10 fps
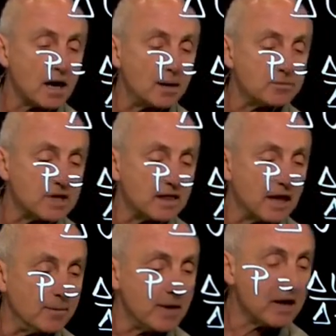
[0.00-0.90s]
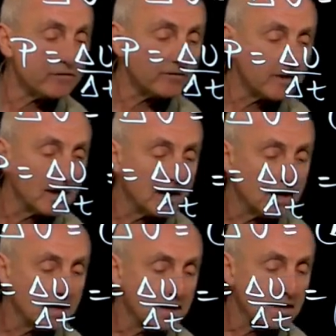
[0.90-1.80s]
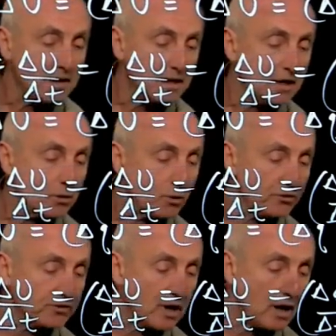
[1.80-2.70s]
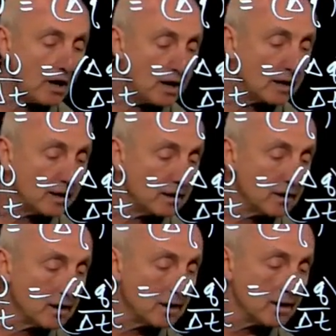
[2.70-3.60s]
times EMF equals I